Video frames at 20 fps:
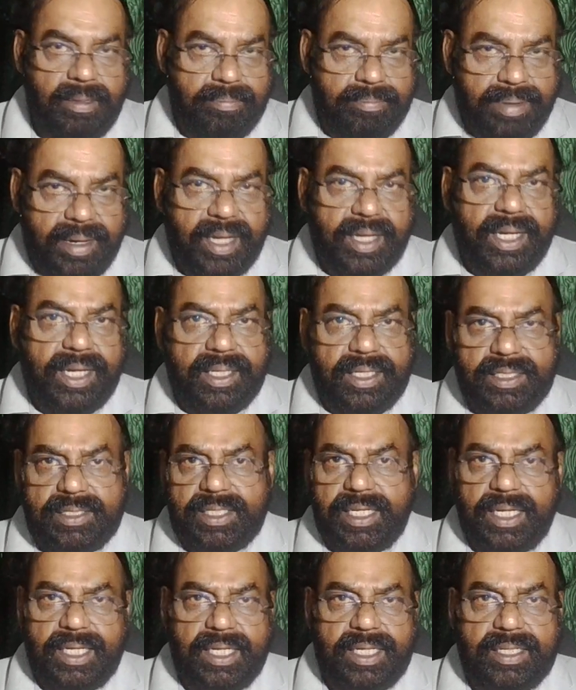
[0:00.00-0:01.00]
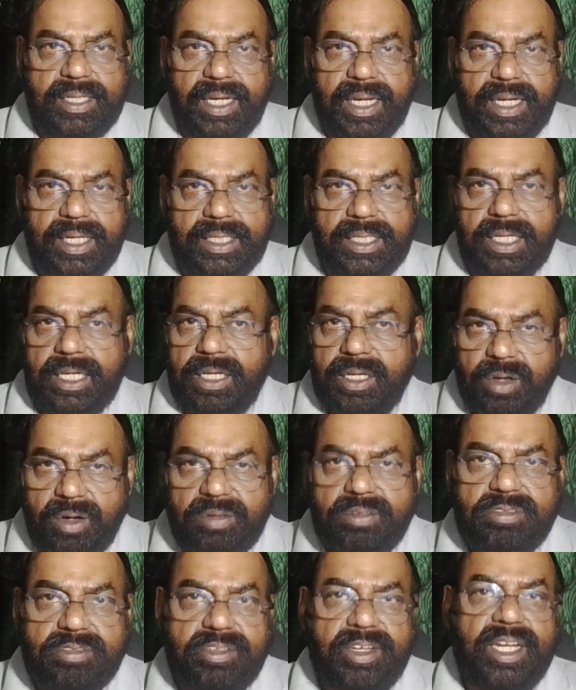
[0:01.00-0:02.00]
Bharat is getting targeted,
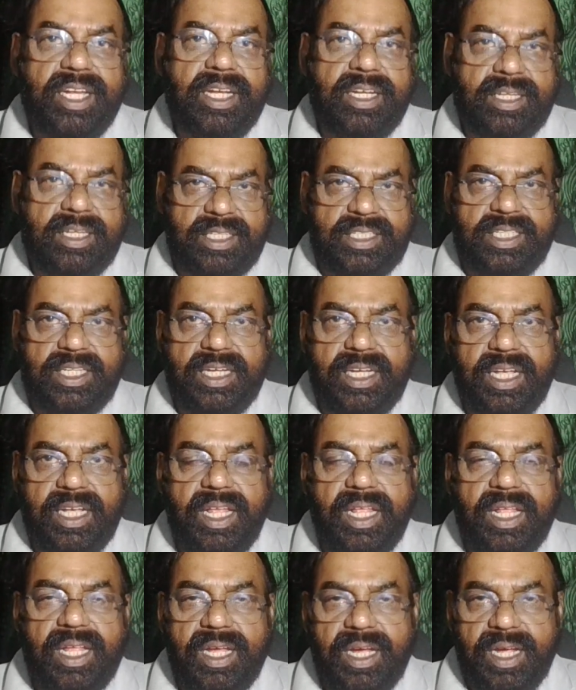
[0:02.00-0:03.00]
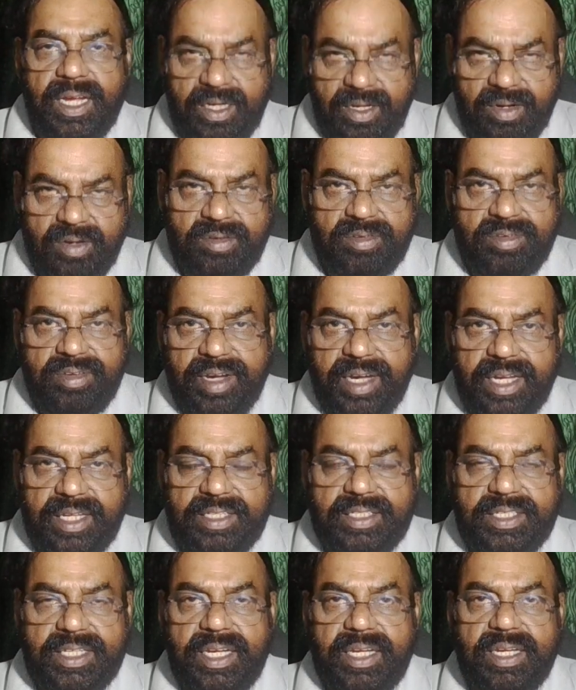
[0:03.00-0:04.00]
not really Russia and not really
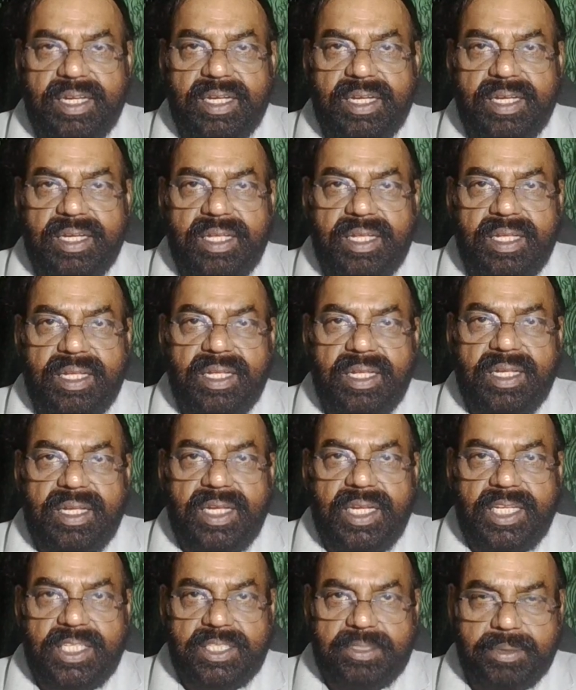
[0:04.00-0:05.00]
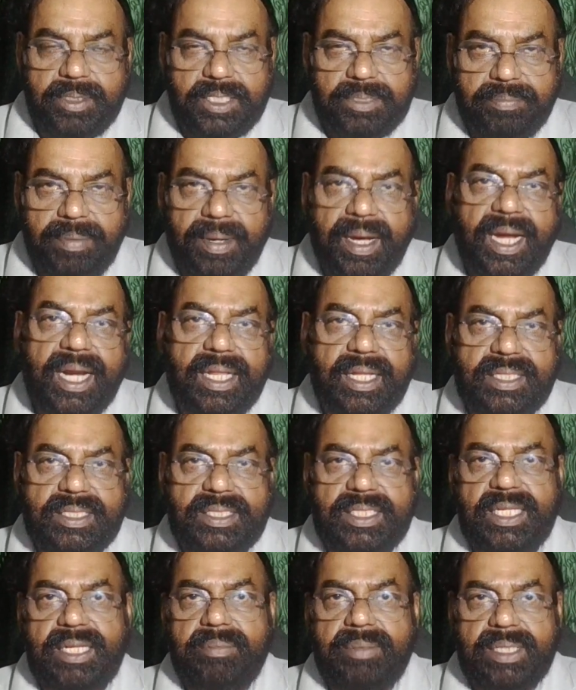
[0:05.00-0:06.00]
China. It's because Bharat
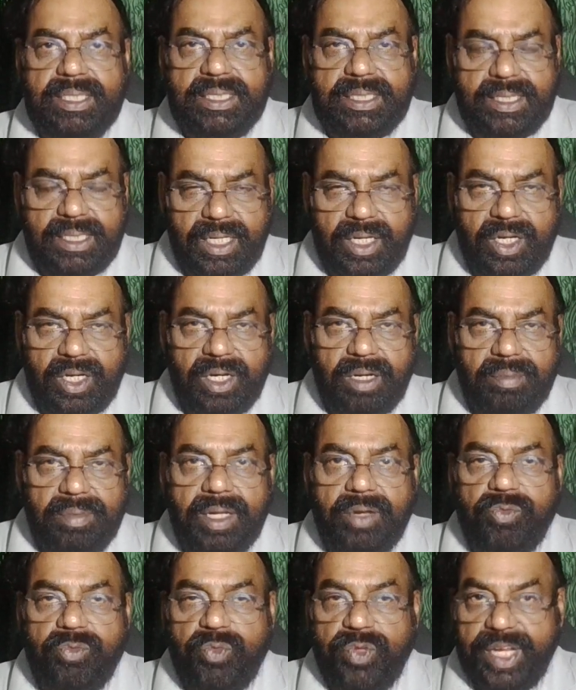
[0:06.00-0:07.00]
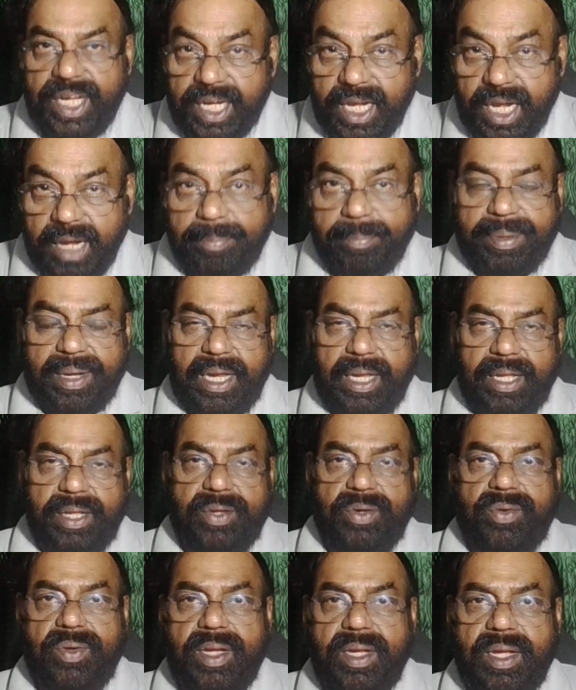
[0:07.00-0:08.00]
is an emerging economy and very rapidly
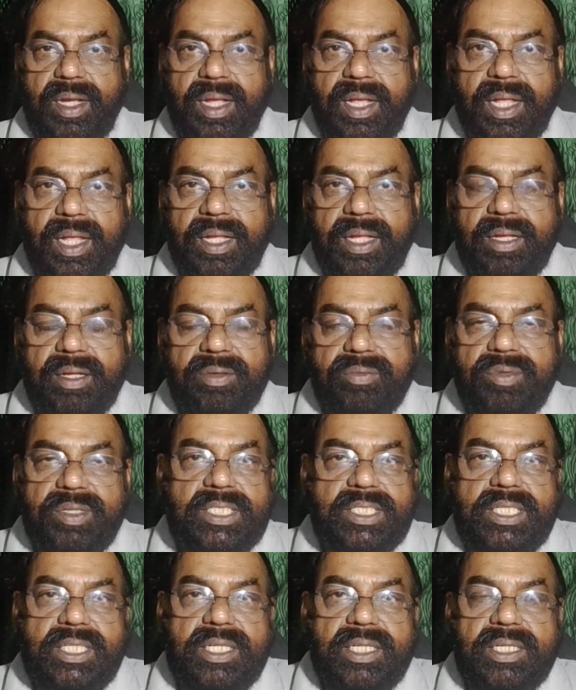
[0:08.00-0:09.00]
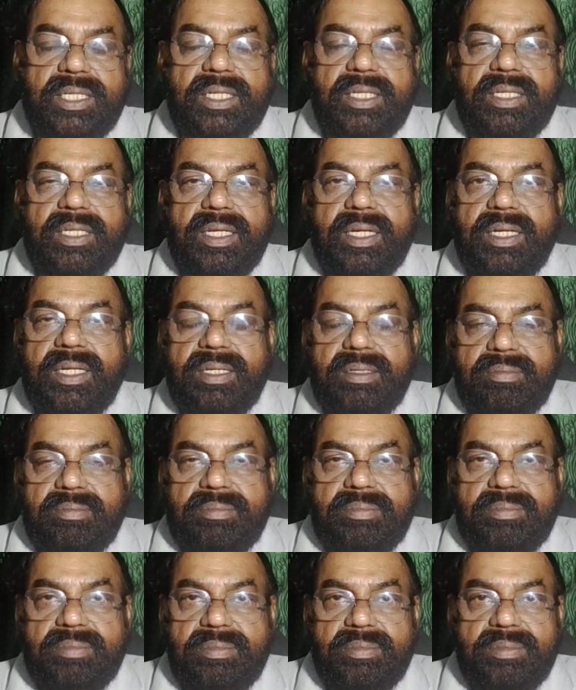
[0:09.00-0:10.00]
growing, which
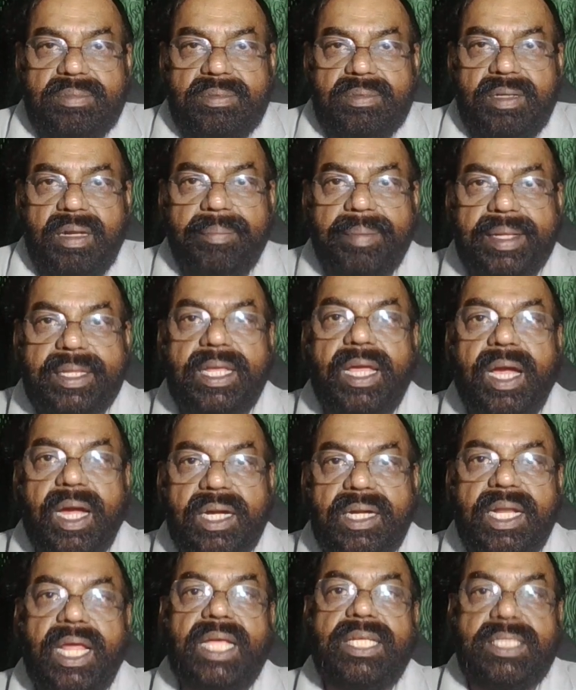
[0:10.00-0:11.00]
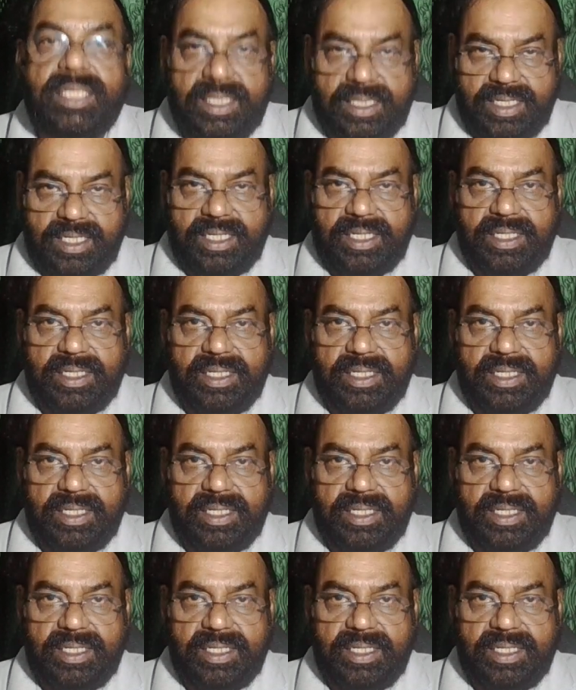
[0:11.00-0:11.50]
America can't digest.